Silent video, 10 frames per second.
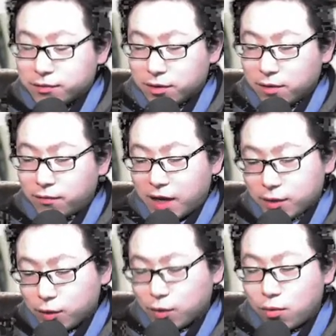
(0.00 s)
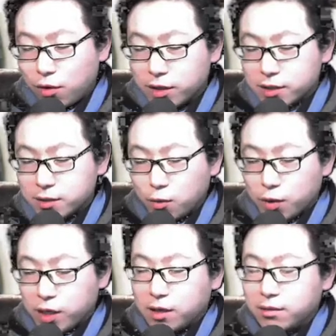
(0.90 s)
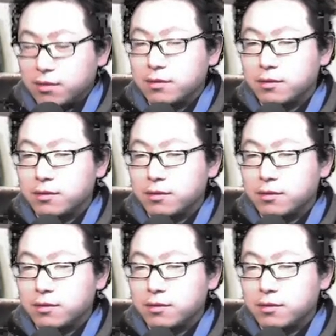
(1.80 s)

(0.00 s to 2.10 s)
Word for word: to define two words so we can